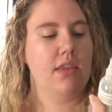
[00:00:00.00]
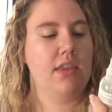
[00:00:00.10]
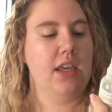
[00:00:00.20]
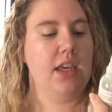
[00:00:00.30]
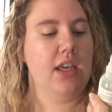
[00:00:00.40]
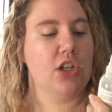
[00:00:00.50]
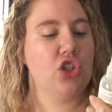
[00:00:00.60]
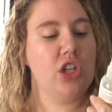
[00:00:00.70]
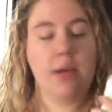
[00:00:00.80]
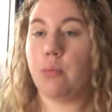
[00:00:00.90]
the
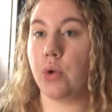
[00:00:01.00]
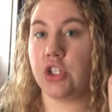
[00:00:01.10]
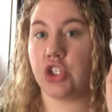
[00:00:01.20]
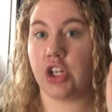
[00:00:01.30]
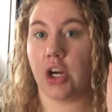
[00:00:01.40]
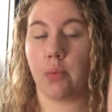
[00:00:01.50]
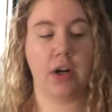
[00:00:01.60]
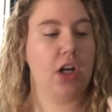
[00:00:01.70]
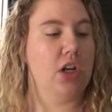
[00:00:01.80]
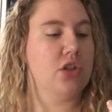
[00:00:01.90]
Shea Moisture
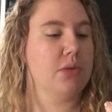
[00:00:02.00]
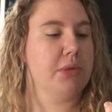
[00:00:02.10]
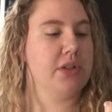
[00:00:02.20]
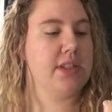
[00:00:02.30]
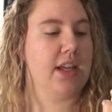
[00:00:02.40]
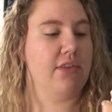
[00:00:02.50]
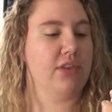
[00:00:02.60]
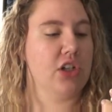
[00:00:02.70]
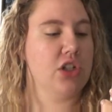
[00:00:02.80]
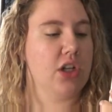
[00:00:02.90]
100%
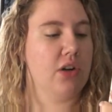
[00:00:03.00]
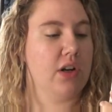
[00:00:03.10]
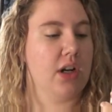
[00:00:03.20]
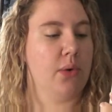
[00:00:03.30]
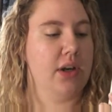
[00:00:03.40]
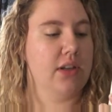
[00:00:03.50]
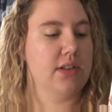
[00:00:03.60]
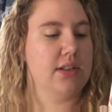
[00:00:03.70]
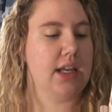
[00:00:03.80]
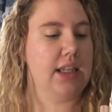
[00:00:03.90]
Virgin Coconut
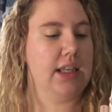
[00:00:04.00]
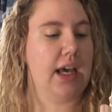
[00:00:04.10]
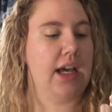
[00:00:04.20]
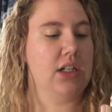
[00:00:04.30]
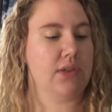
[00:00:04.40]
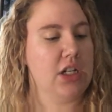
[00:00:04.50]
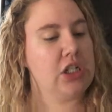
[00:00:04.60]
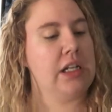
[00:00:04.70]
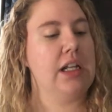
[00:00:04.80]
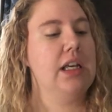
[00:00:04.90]
Oil Daily
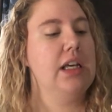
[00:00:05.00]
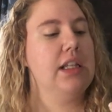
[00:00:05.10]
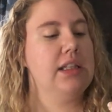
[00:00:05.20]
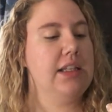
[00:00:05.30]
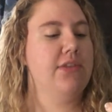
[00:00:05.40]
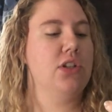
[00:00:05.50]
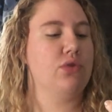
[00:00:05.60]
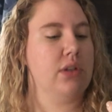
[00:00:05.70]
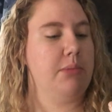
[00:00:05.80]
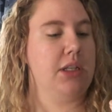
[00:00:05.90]
Hydration Leave-In
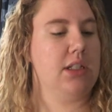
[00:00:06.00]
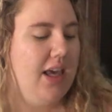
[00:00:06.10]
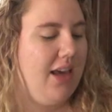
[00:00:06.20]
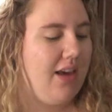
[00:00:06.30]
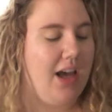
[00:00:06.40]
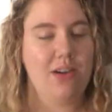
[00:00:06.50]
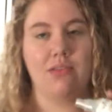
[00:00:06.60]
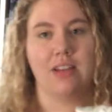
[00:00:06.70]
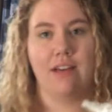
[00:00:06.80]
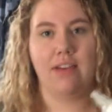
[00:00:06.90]
Treatment. I
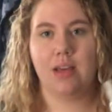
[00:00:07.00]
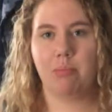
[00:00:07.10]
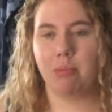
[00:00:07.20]
don't love it,